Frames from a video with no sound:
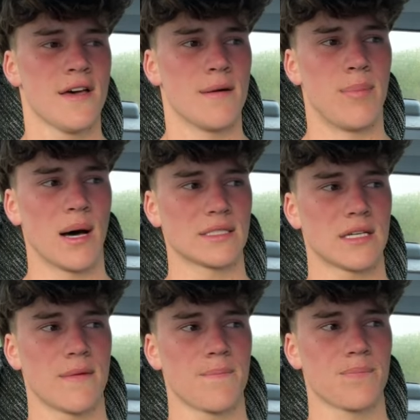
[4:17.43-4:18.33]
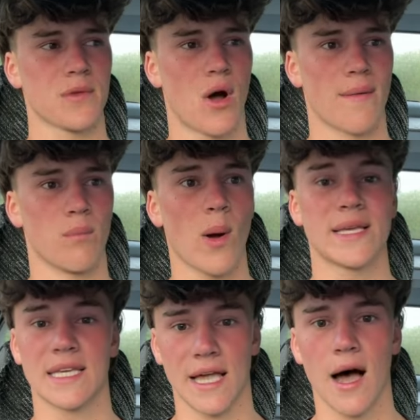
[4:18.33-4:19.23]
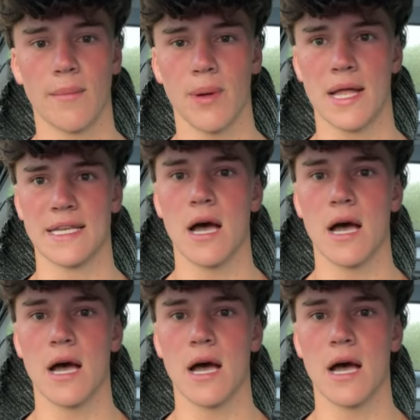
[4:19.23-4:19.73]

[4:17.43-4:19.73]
but I'm waking up and yeah,